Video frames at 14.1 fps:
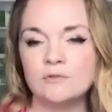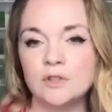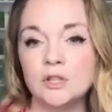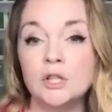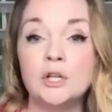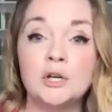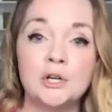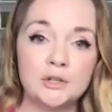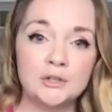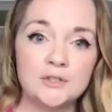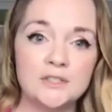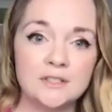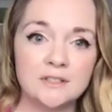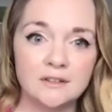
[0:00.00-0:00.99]

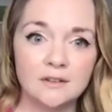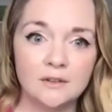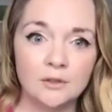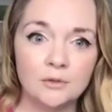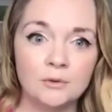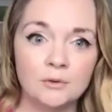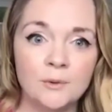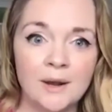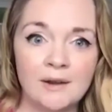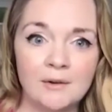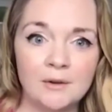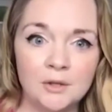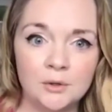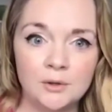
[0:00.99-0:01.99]
learned
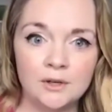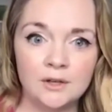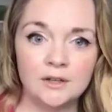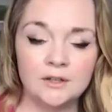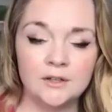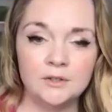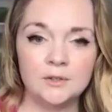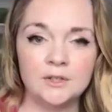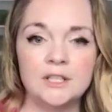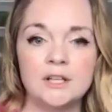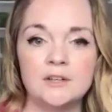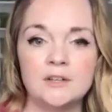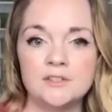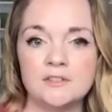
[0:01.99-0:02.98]
throughout your
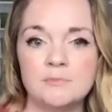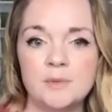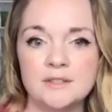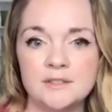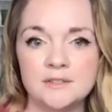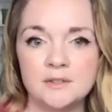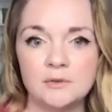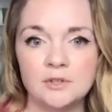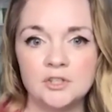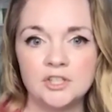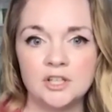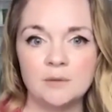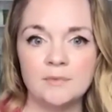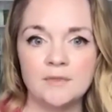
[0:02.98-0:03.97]
years of business
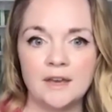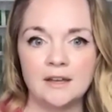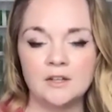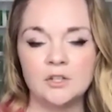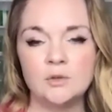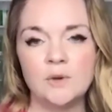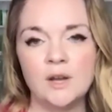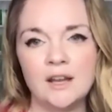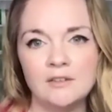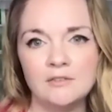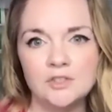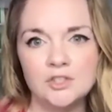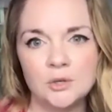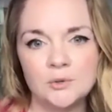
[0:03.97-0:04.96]
ownership that you
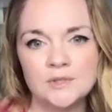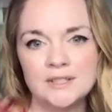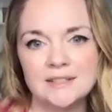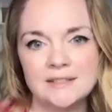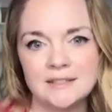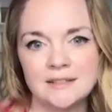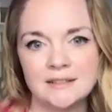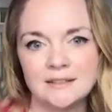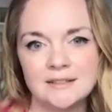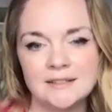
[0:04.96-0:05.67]
have chosen to